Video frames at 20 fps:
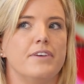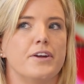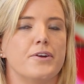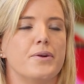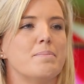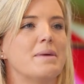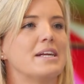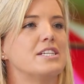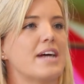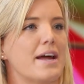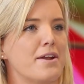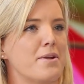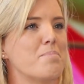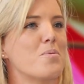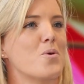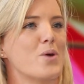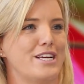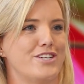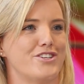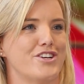very much under
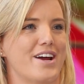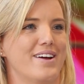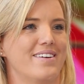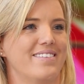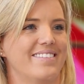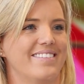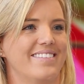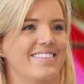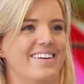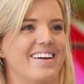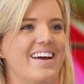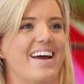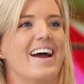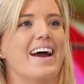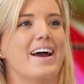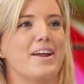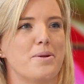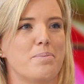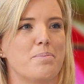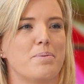pressure
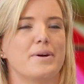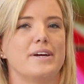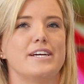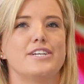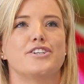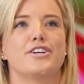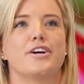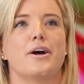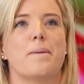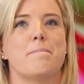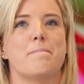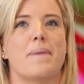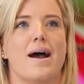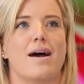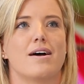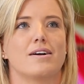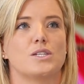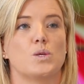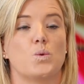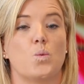
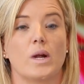about